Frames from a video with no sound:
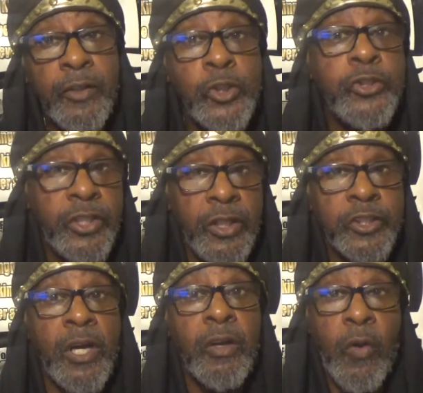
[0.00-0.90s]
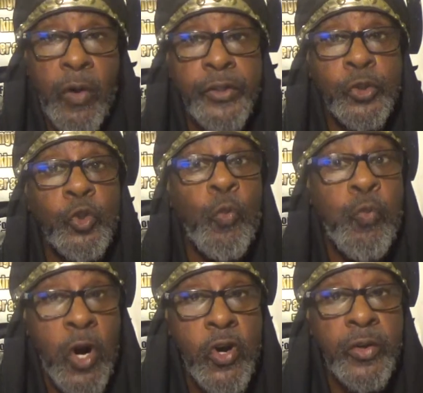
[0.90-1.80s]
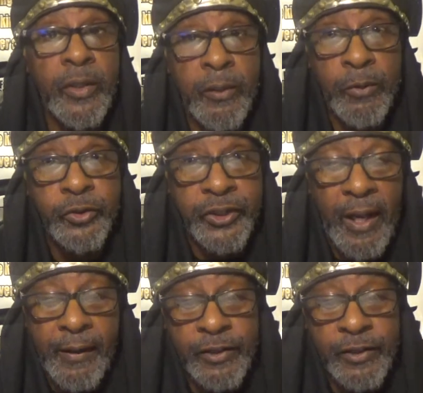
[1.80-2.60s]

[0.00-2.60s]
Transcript: to judge according to the word of the Most High.